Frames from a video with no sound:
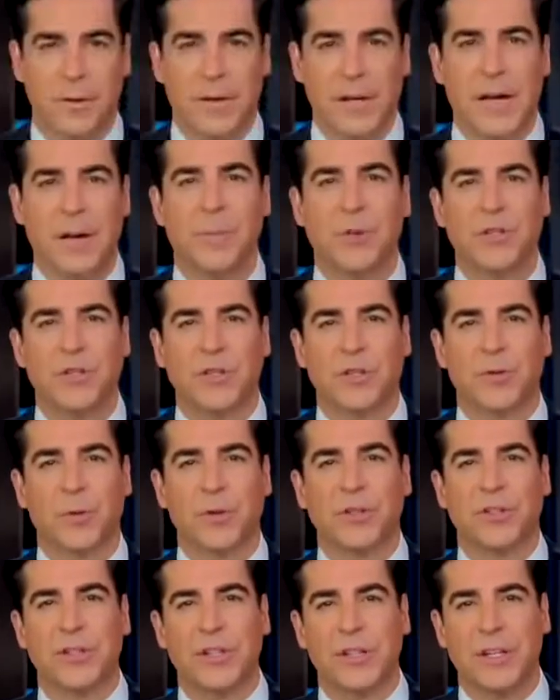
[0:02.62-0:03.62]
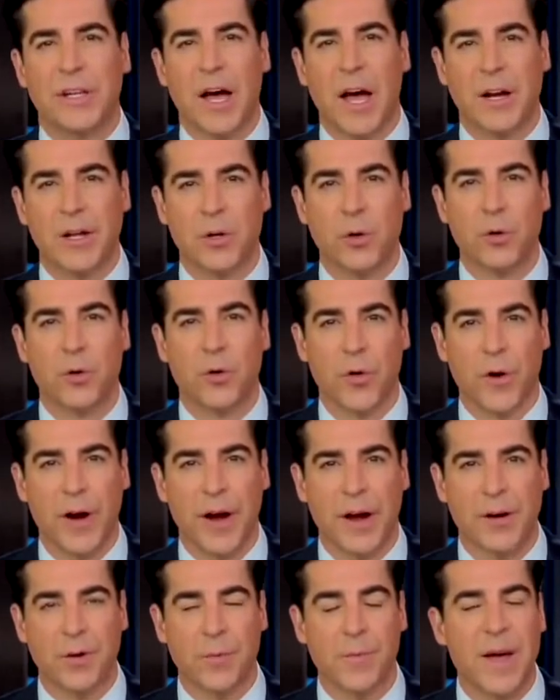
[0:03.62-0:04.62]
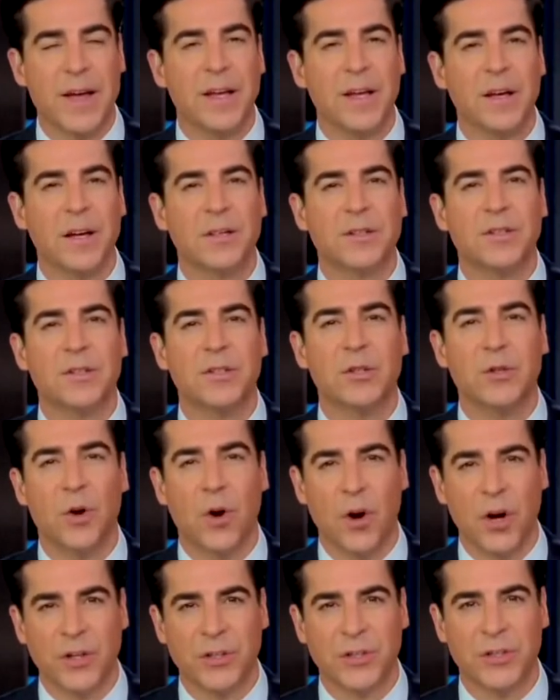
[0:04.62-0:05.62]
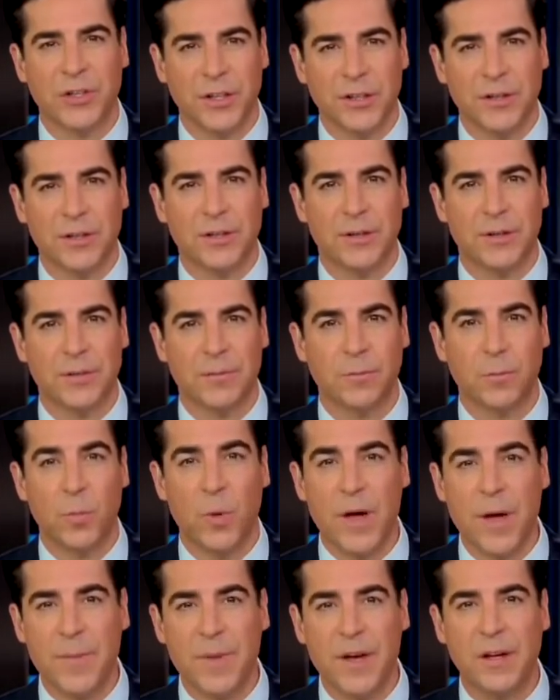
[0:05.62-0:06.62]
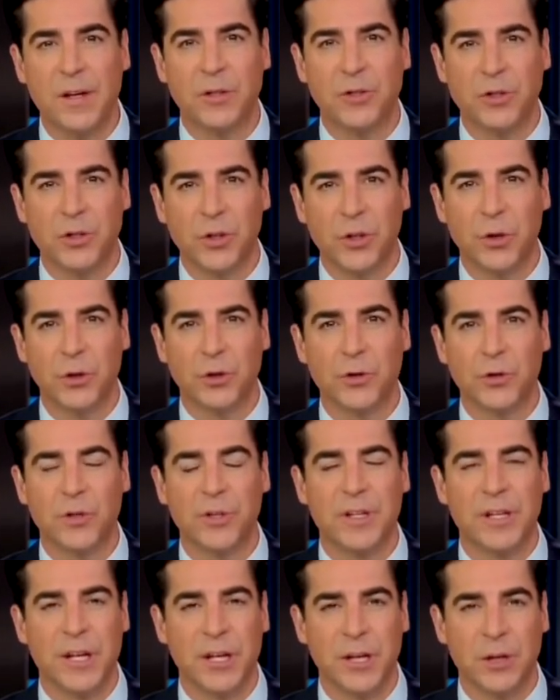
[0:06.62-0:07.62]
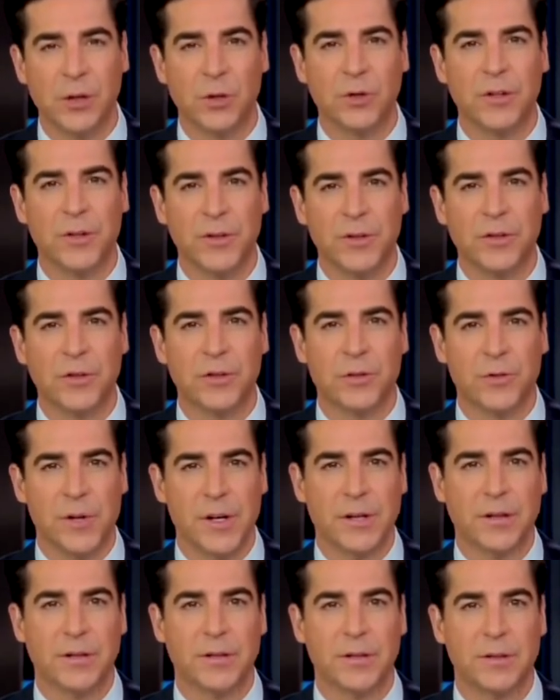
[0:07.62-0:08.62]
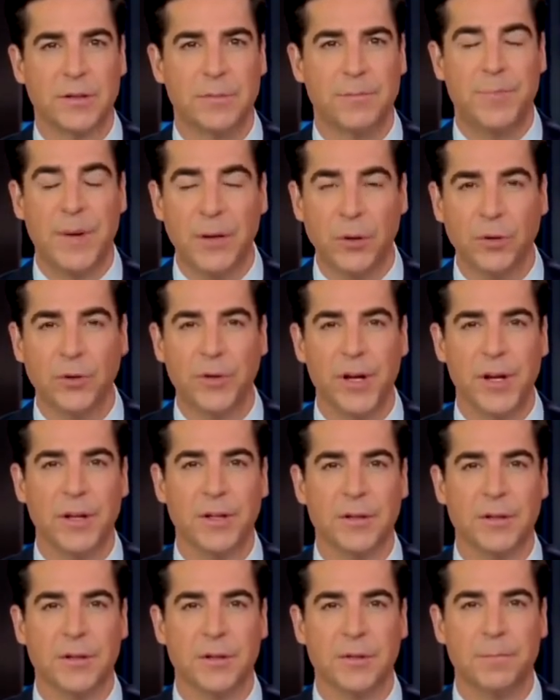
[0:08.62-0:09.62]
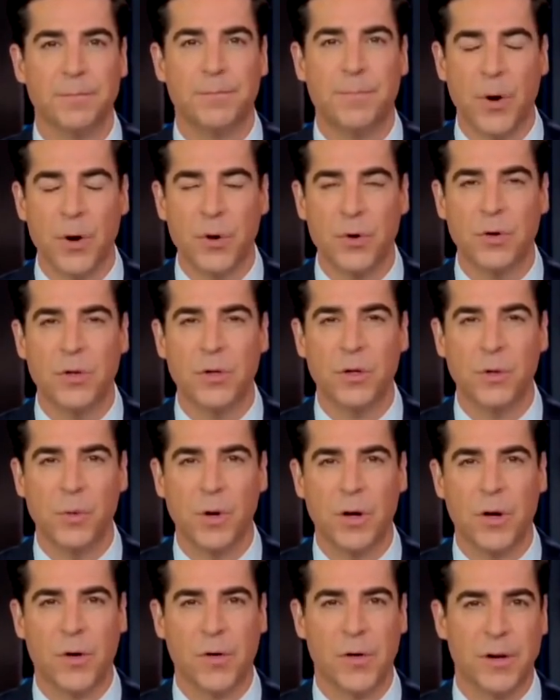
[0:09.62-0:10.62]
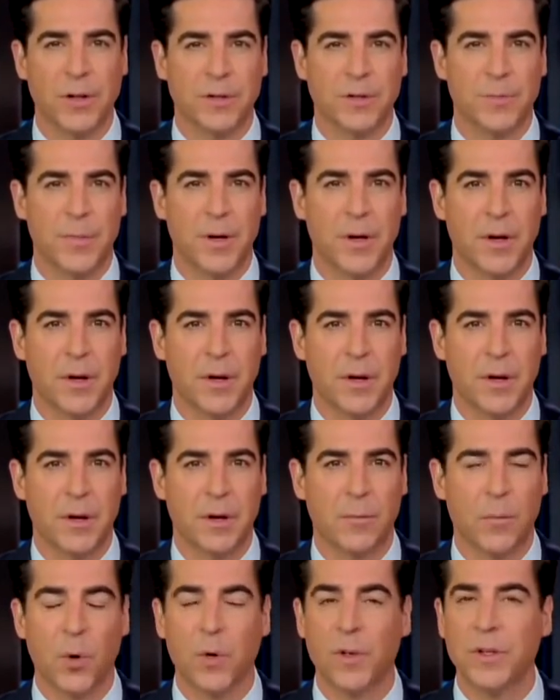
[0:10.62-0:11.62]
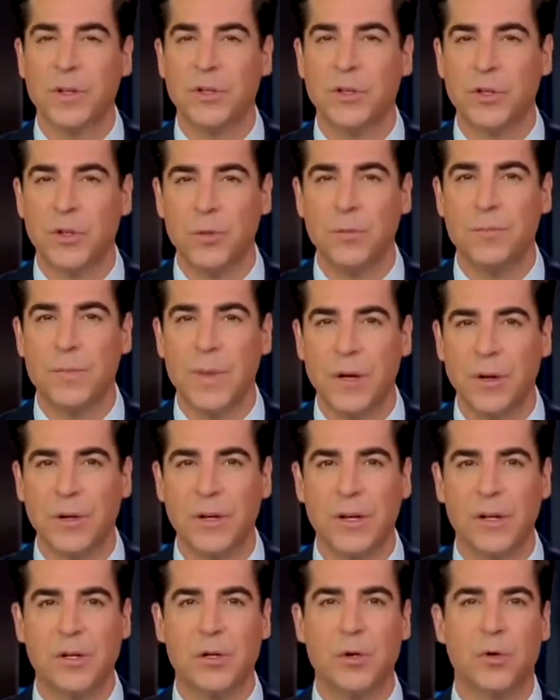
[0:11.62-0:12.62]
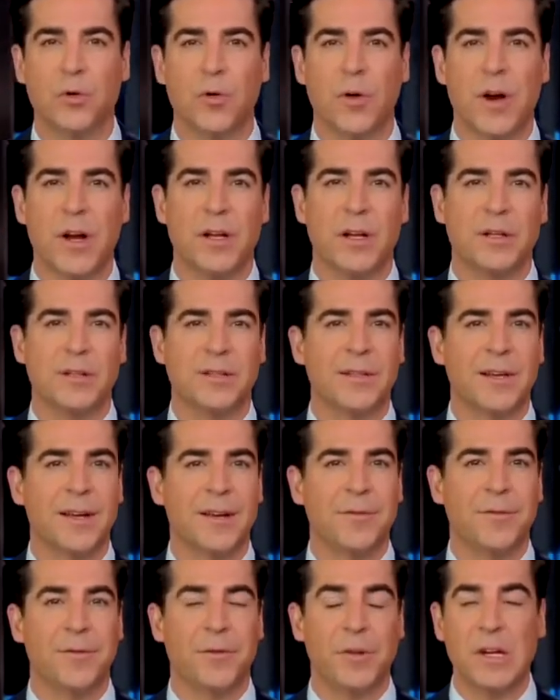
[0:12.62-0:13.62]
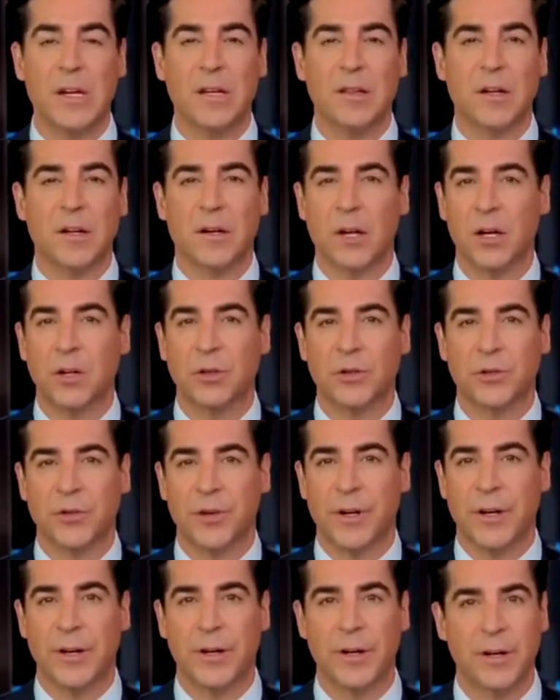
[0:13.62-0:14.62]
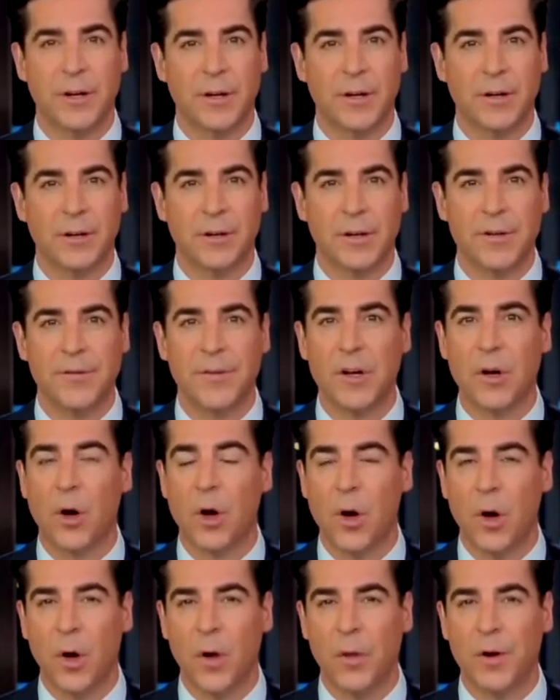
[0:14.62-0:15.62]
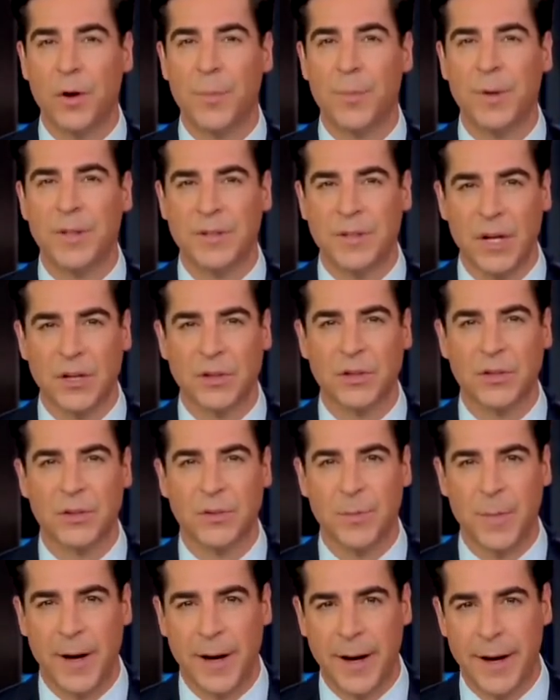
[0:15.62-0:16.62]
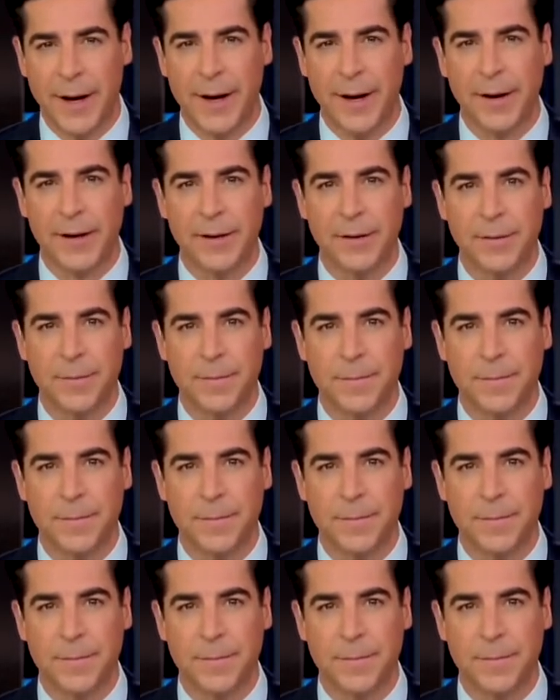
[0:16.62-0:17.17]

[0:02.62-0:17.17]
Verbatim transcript: The images we're seeing out of Ukraine are making us nauseous. Women and children killed in the streets, buildings burned to a crisp, more than 2 million Ukrainians fleeing their country, leaving all their possessions behind.